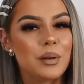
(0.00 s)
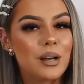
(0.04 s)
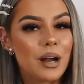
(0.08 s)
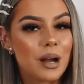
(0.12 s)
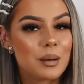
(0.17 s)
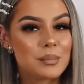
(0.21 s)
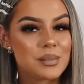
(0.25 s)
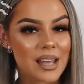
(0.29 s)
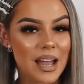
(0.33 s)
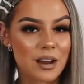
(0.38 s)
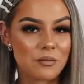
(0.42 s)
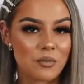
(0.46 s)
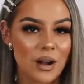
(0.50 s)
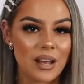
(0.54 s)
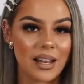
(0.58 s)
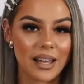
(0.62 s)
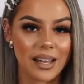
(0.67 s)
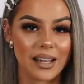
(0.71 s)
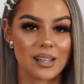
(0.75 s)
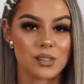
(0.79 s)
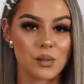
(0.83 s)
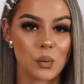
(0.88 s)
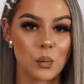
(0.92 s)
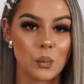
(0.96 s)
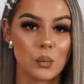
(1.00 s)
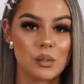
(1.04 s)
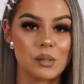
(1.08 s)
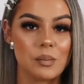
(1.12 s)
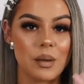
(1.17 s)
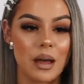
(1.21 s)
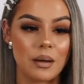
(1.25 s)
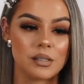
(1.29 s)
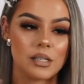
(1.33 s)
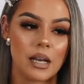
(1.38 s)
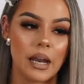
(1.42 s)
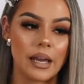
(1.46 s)
You know what I'm saying, right? Like it's cool to
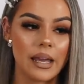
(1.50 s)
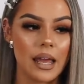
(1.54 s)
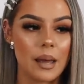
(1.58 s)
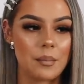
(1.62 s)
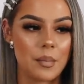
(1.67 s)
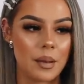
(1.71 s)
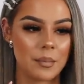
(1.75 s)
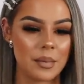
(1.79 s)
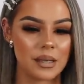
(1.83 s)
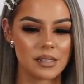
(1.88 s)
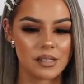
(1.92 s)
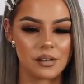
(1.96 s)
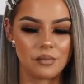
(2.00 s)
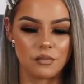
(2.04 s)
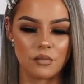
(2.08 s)
be able to like get my mitts